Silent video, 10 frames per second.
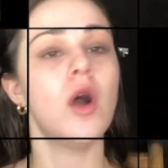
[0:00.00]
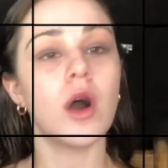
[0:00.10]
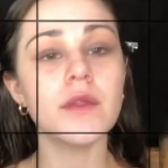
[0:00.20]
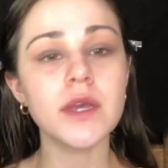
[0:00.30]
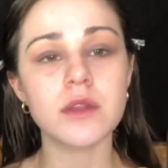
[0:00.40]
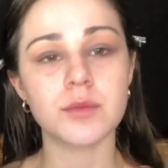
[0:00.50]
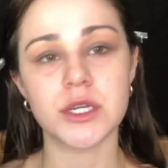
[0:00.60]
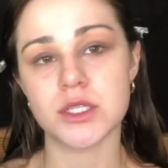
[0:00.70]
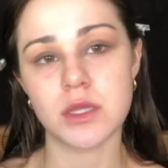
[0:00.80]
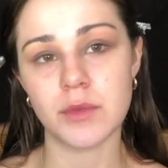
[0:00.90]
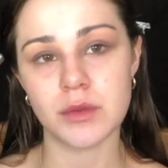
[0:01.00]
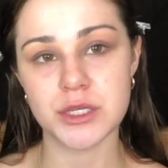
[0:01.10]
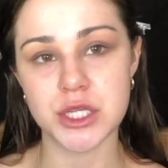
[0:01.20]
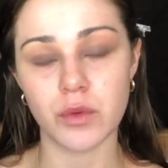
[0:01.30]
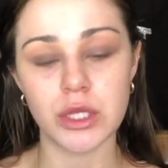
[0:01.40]
All the other brushes I'm going to
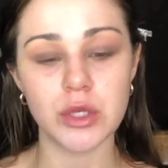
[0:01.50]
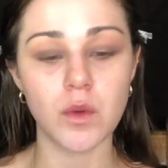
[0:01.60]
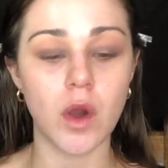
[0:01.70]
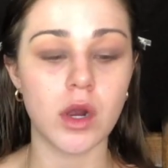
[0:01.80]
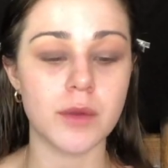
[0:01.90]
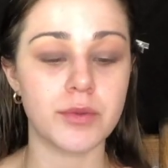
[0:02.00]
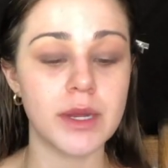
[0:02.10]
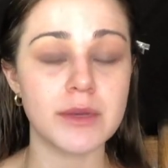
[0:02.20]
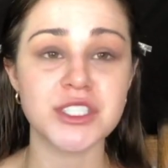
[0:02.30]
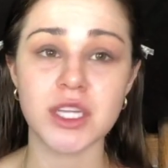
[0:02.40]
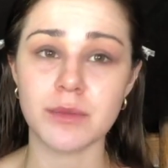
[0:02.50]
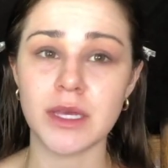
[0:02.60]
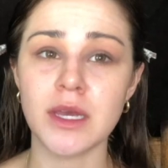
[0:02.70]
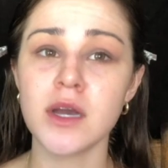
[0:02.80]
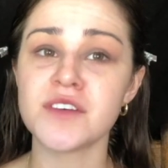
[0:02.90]
be showing you are pretty much going to
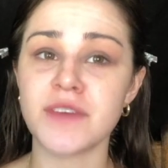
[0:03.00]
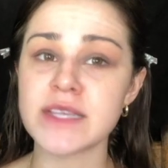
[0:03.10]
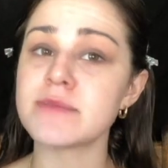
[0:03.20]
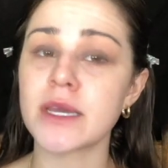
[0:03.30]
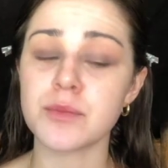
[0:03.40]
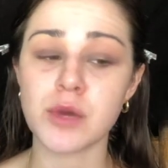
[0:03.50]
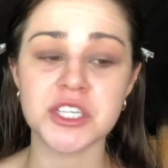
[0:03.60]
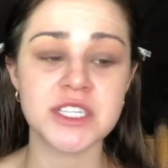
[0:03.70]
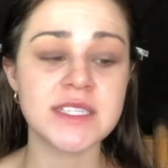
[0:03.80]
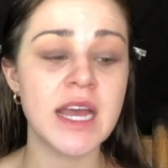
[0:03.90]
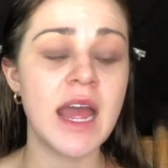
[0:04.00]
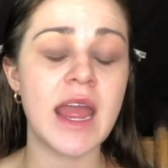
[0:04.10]
be face makeup brushes,